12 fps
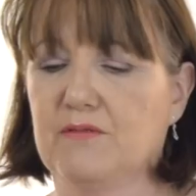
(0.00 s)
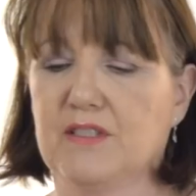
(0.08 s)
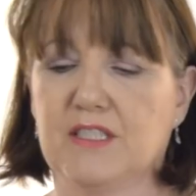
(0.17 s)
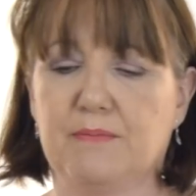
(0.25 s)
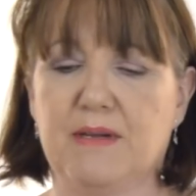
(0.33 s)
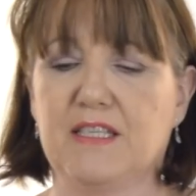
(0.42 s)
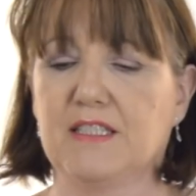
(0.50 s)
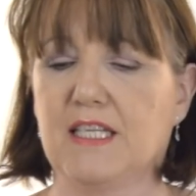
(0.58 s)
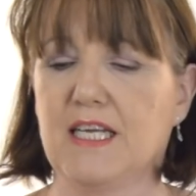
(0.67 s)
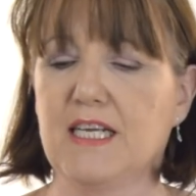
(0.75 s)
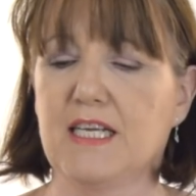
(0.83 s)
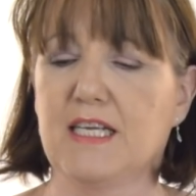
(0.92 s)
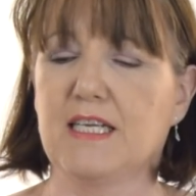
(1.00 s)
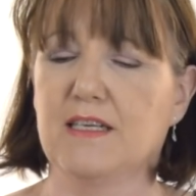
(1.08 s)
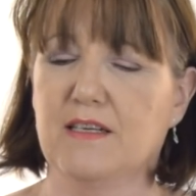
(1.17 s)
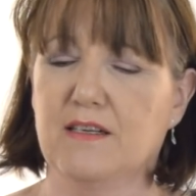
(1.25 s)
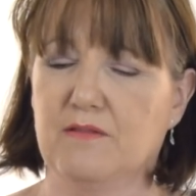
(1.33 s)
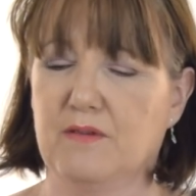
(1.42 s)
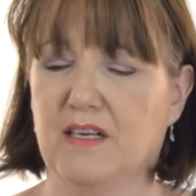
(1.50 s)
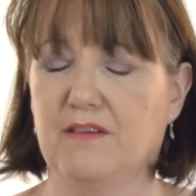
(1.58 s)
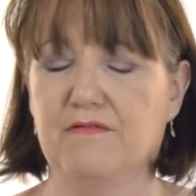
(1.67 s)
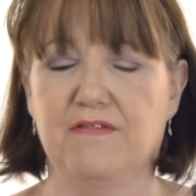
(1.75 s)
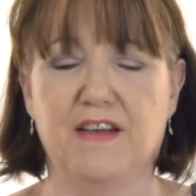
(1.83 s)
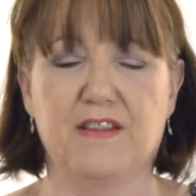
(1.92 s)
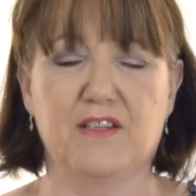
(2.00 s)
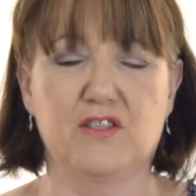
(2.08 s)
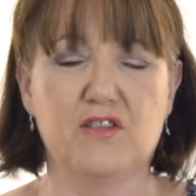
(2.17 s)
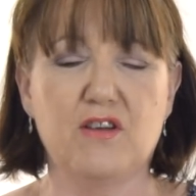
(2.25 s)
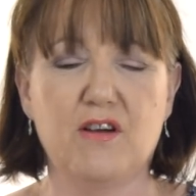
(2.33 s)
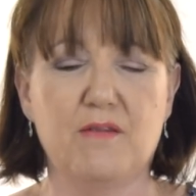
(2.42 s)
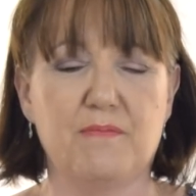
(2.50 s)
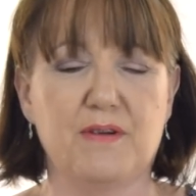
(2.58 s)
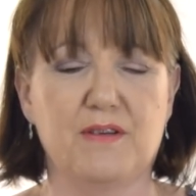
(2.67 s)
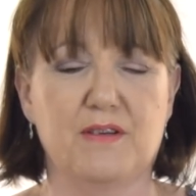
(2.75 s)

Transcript: one smells like. And I can find the top.